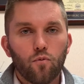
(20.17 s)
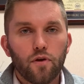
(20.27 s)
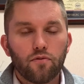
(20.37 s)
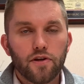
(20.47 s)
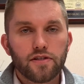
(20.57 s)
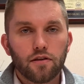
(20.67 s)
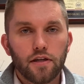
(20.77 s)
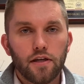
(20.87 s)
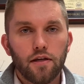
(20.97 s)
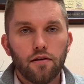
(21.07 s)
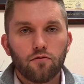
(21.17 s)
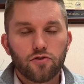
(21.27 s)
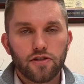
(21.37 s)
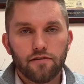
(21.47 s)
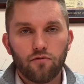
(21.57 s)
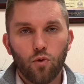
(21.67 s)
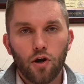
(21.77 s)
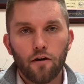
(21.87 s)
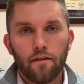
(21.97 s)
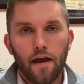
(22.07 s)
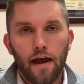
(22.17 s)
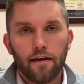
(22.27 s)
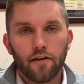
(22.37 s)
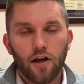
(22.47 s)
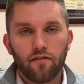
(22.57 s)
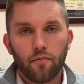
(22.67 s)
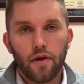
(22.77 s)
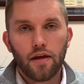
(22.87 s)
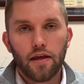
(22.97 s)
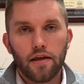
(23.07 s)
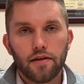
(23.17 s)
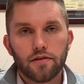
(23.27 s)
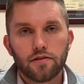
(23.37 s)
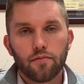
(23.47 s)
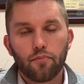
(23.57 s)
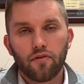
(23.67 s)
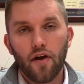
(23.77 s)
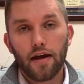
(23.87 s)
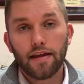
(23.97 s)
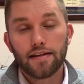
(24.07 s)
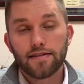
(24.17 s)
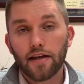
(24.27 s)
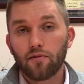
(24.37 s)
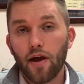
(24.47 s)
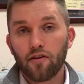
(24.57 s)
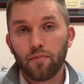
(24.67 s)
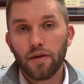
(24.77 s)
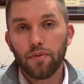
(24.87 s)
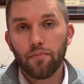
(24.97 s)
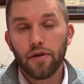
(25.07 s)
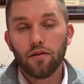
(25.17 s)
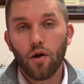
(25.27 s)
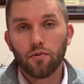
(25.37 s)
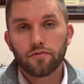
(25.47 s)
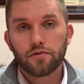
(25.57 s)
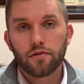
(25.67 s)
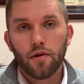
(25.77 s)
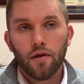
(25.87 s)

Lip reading: we recently received word that the government is providing a second round of PPP loans.